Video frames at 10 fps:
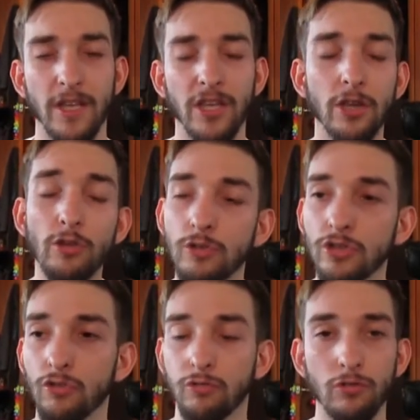
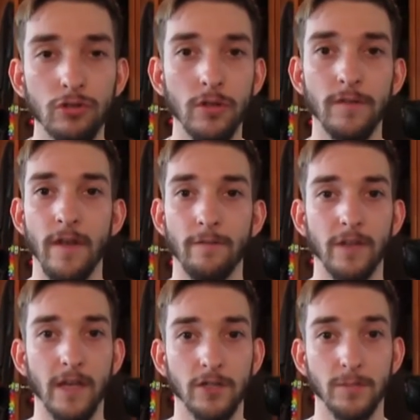Huge, crucial event for
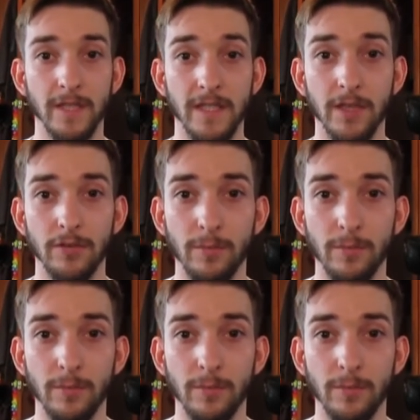the LGBTQ